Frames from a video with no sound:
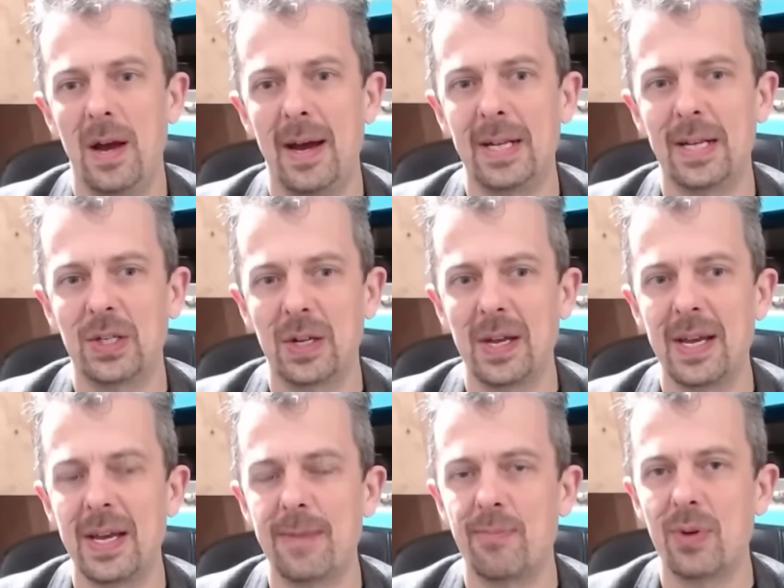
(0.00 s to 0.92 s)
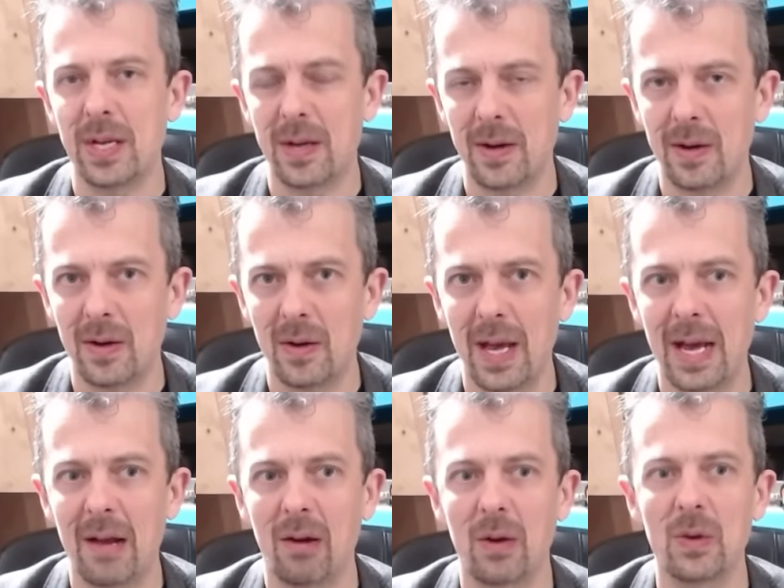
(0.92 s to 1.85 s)
And it's going to hit pretty hard
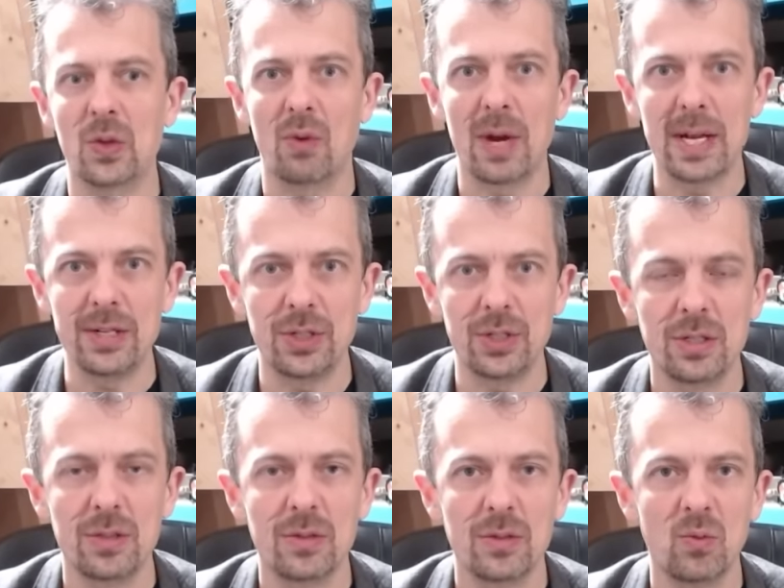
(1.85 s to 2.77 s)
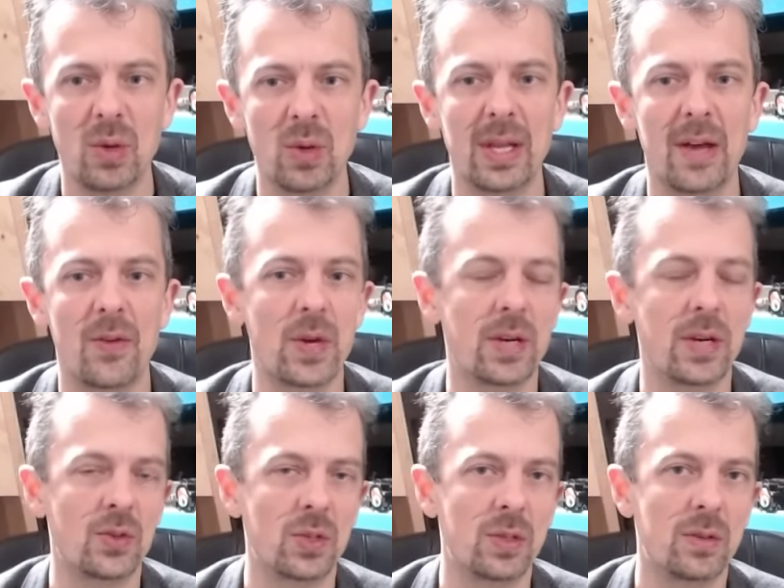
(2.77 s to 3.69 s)
at close range with that three
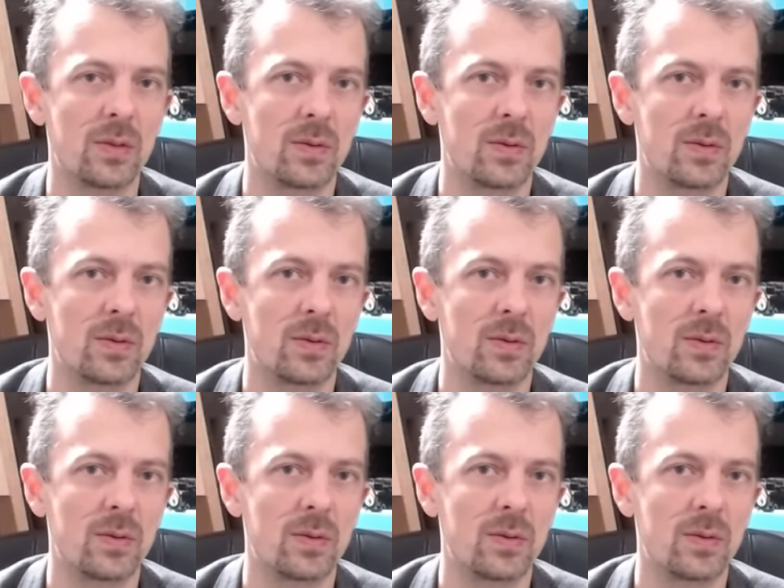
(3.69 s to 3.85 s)
hundred